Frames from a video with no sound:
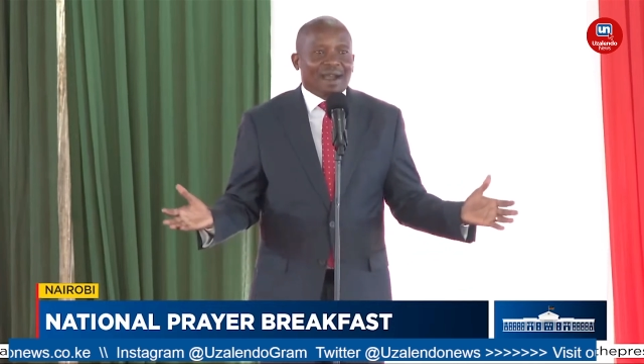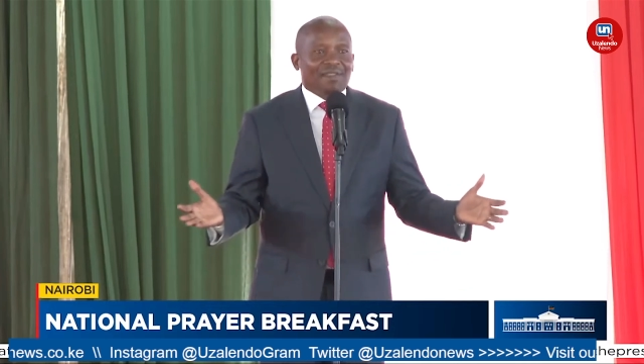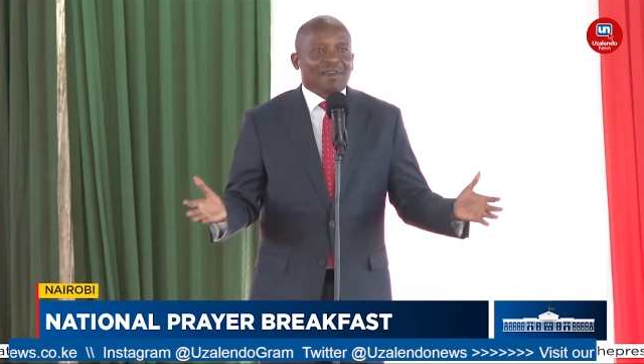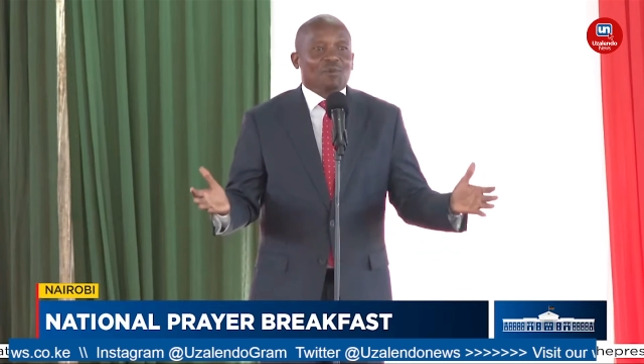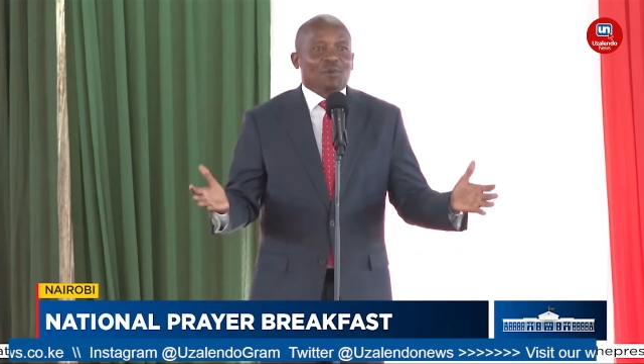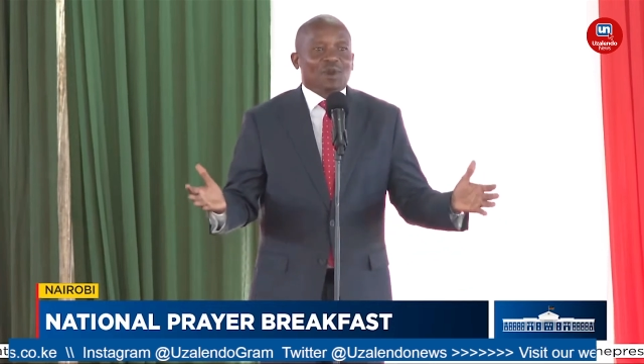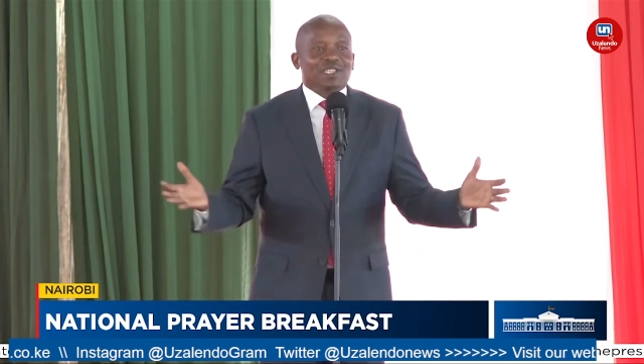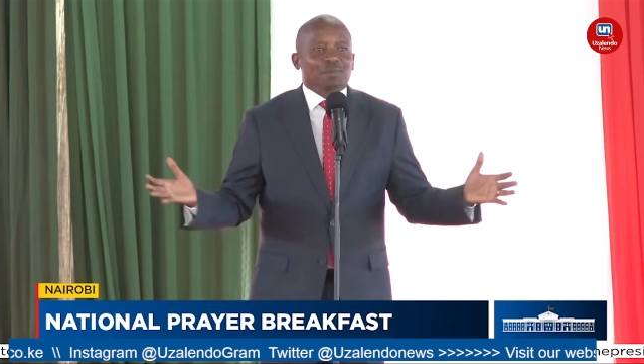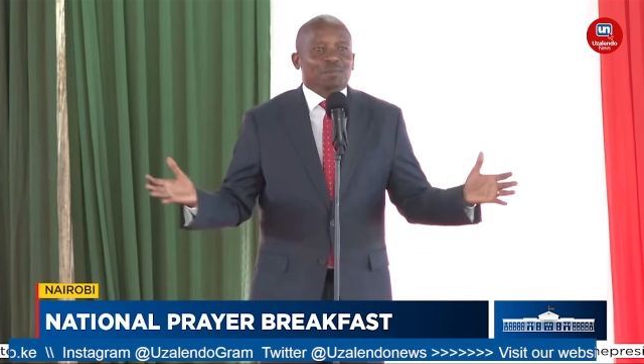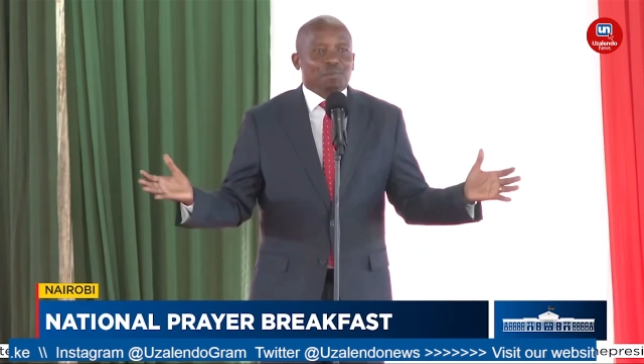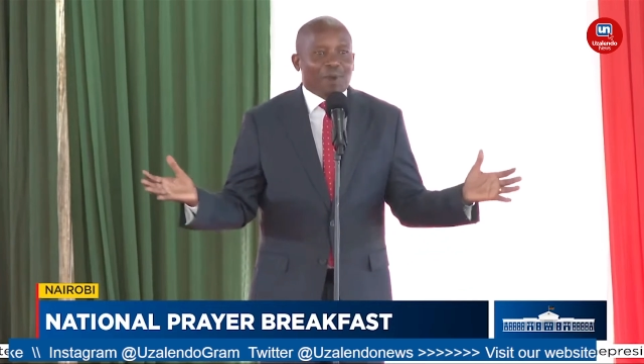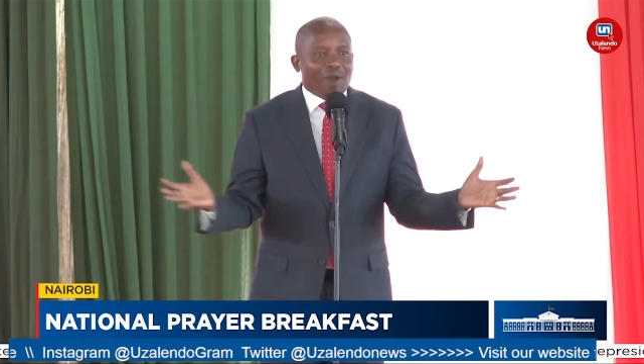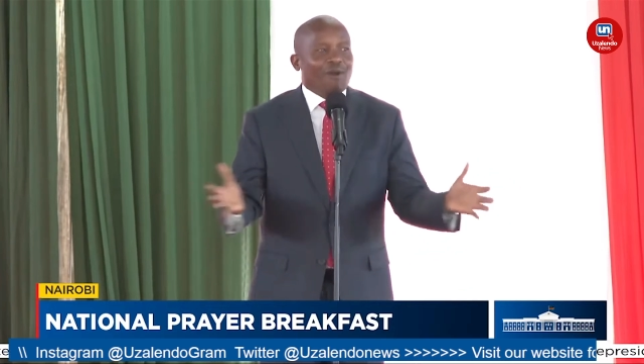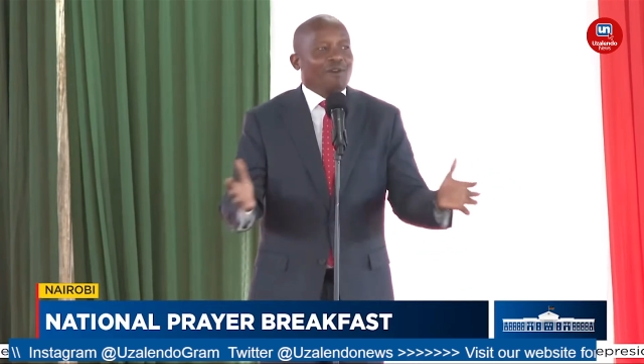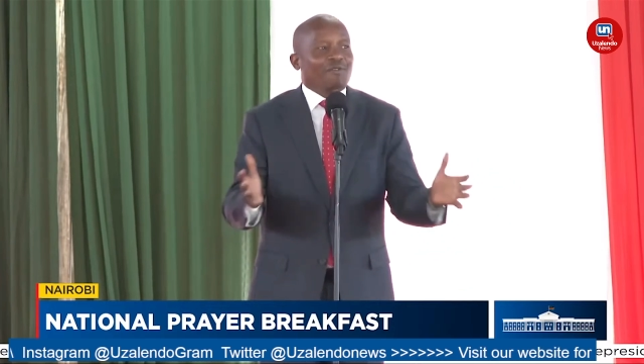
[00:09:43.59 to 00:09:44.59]
otherwise
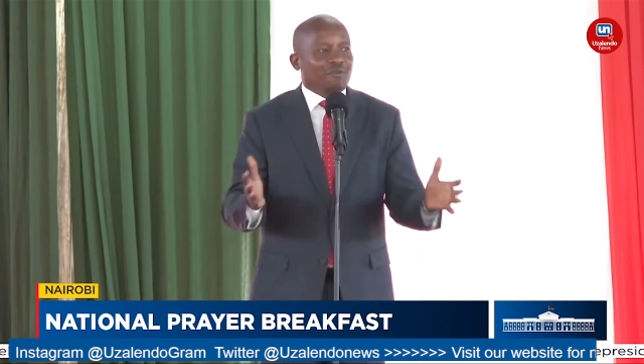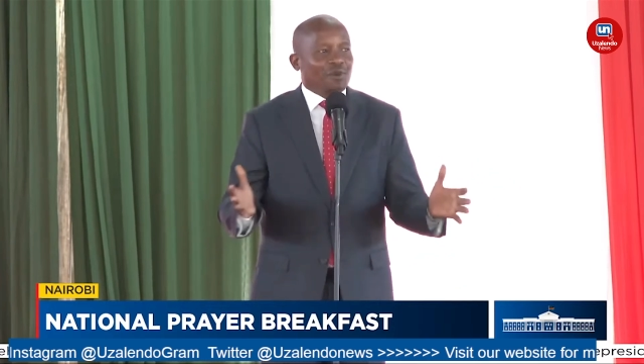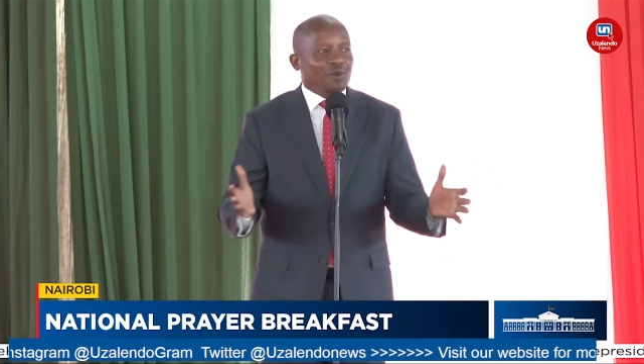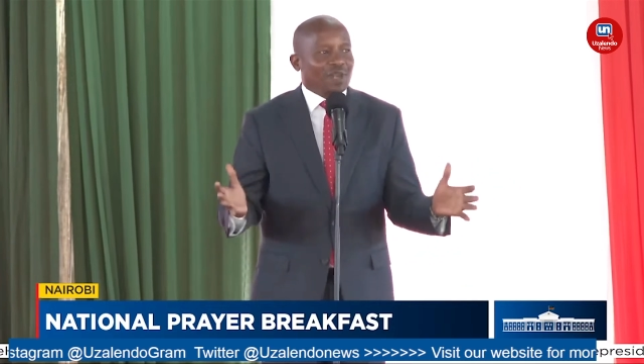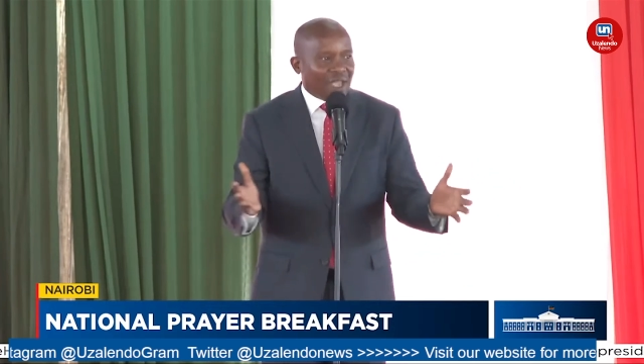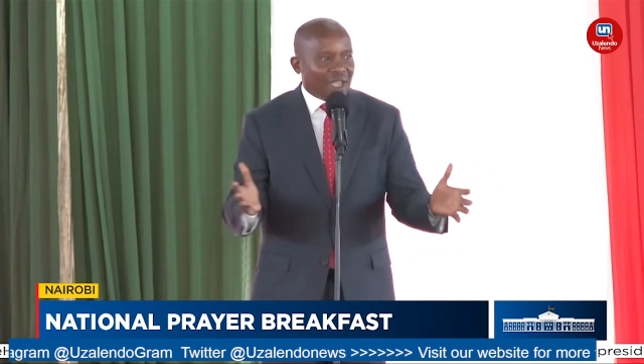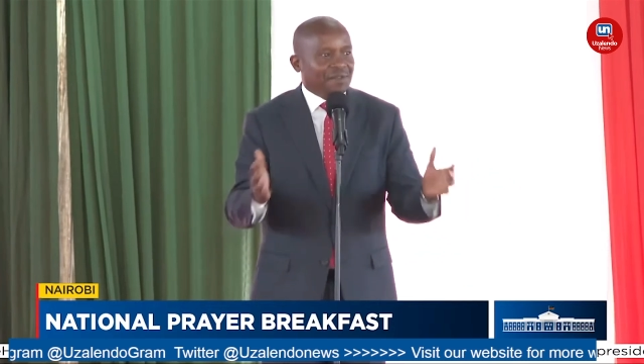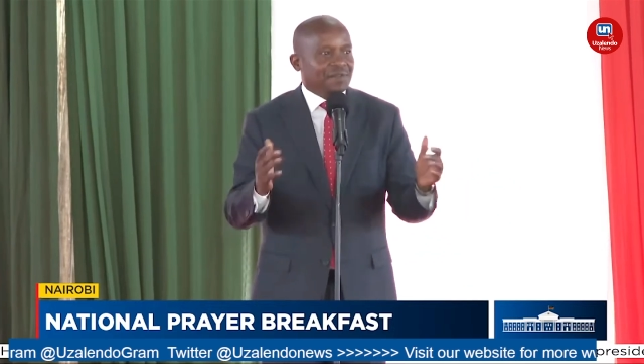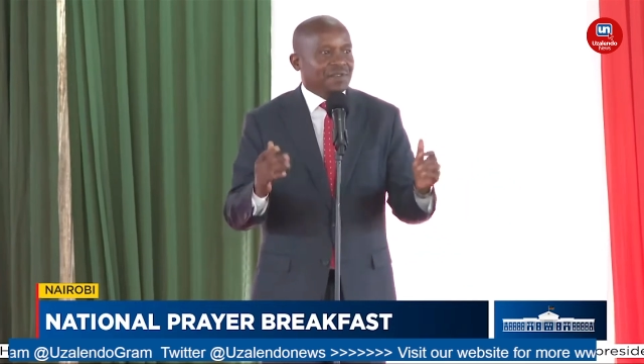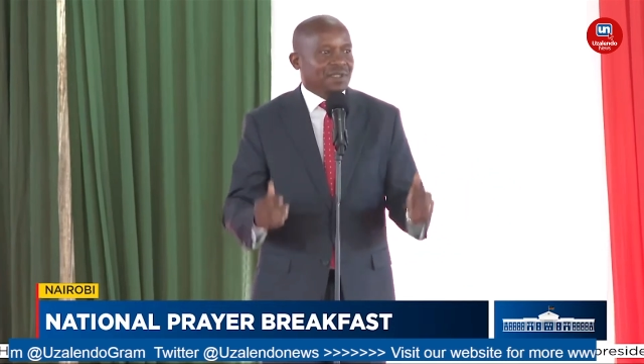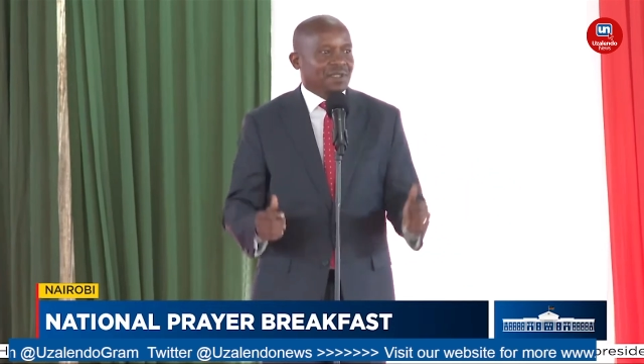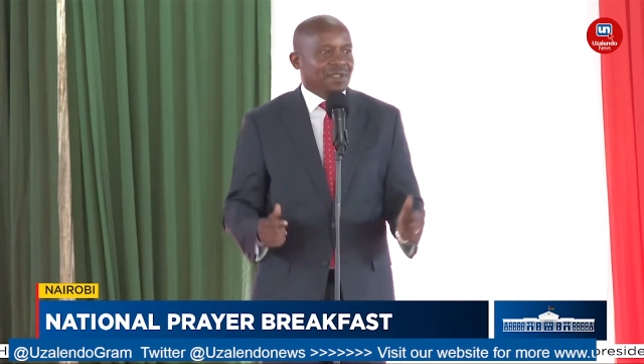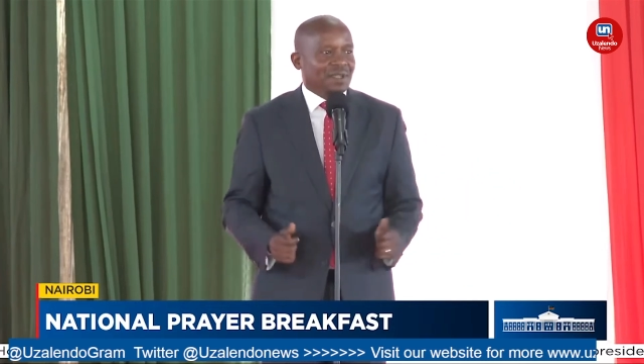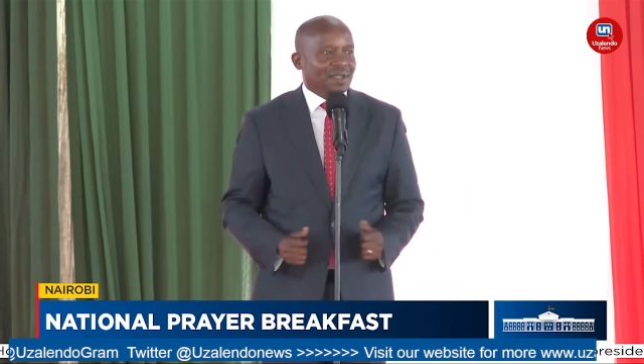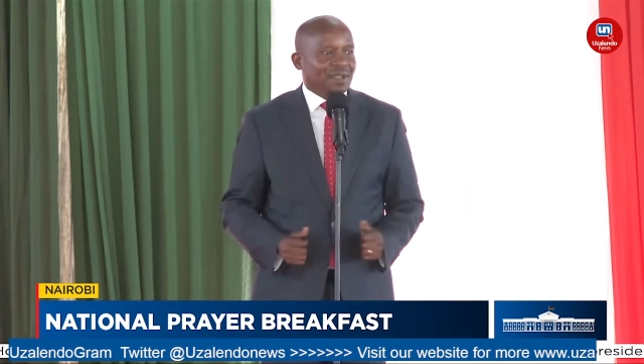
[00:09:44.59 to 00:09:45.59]
powerful
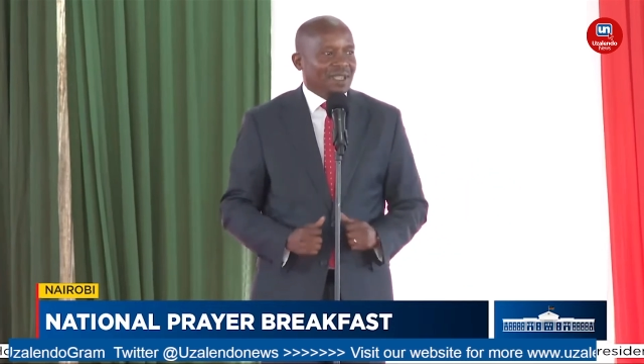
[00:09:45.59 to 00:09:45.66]
lives